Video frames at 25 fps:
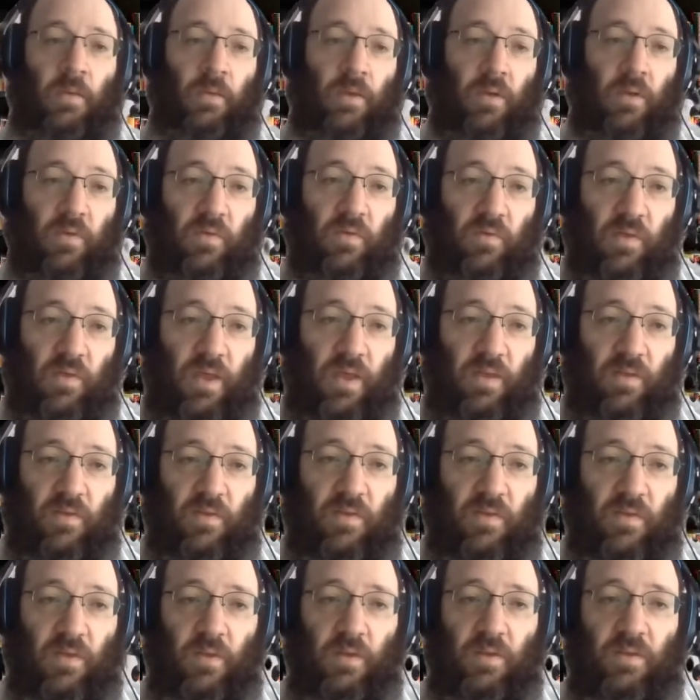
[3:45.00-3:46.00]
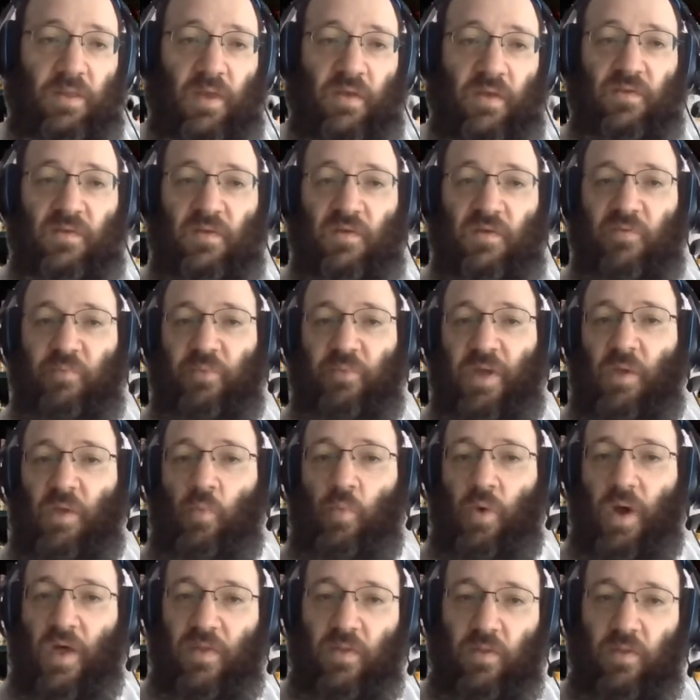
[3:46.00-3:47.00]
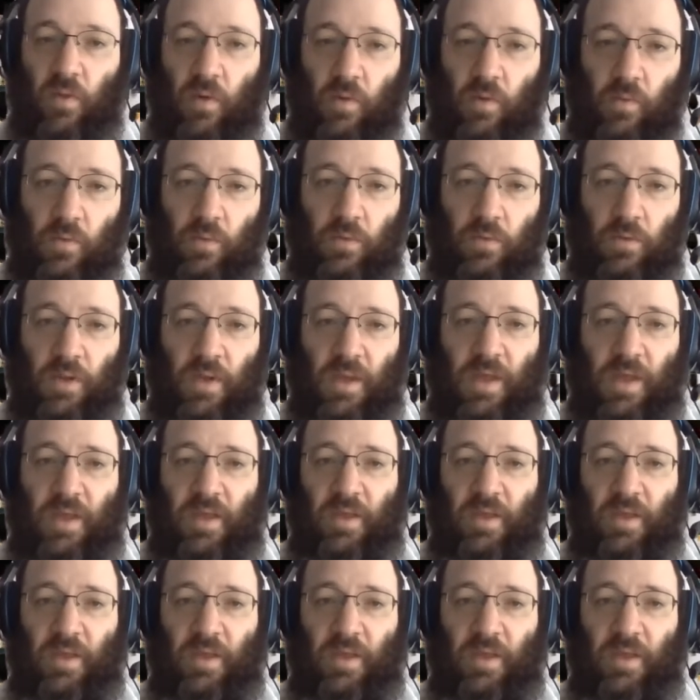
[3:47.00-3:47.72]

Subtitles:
because it still doesn't explain why the Torah